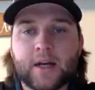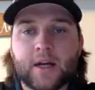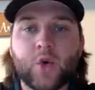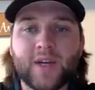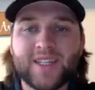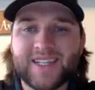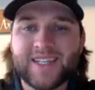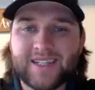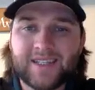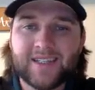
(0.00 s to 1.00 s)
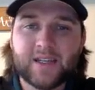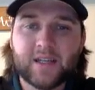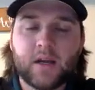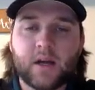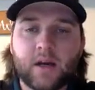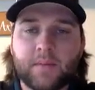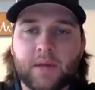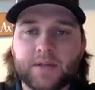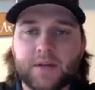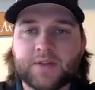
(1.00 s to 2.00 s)
Quizzes
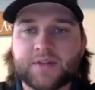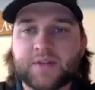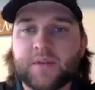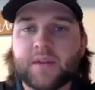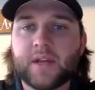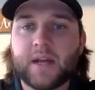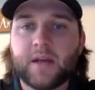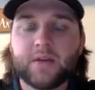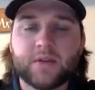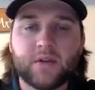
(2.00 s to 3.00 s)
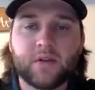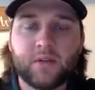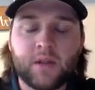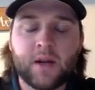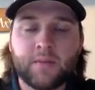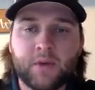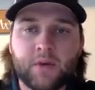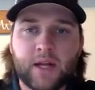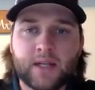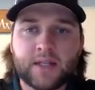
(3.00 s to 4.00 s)
is also something that I'm
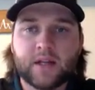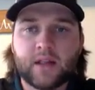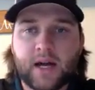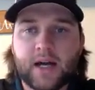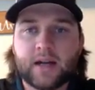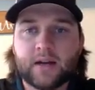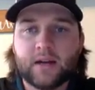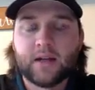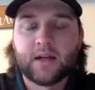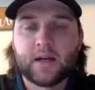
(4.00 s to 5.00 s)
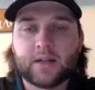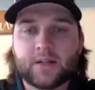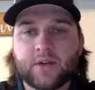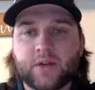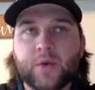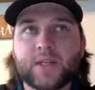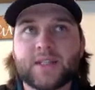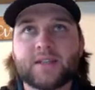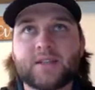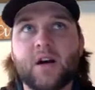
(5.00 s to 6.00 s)
utilizing a lot. It's called
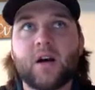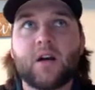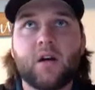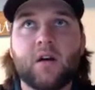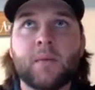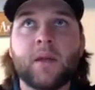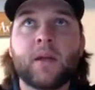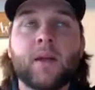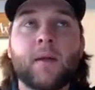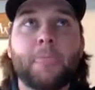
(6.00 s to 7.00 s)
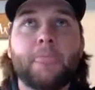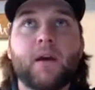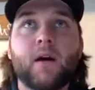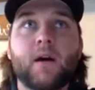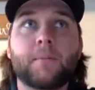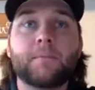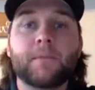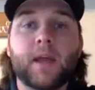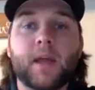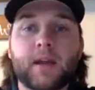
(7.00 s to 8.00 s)
quizzes.com.
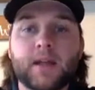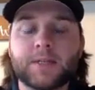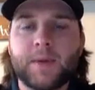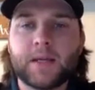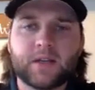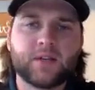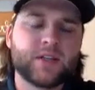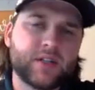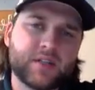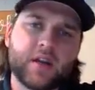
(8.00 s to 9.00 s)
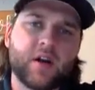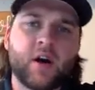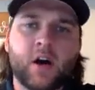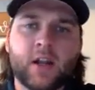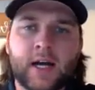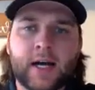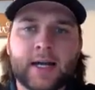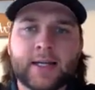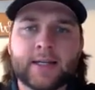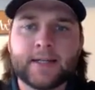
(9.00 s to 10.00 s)
And it's basically just an
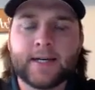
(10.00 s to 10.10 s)
online,